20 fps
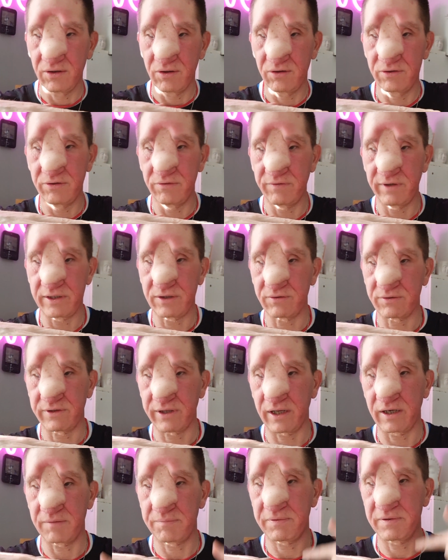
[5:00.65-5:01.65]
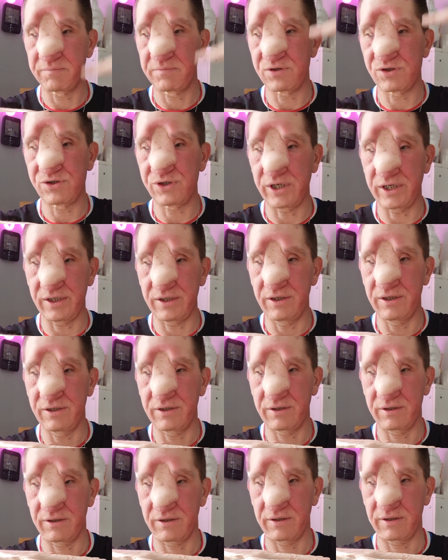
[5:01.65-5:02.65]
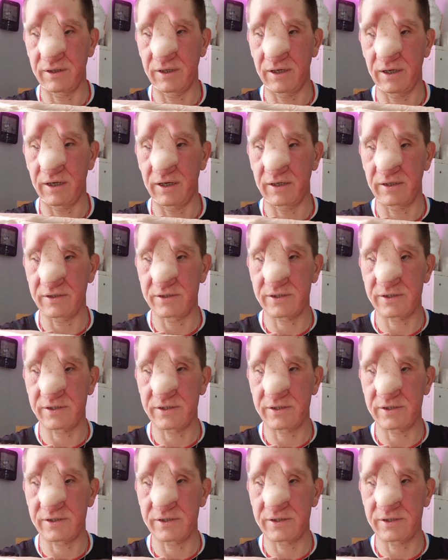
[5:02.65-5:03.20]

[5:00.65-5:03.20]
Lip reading: on the radiotherapy machine that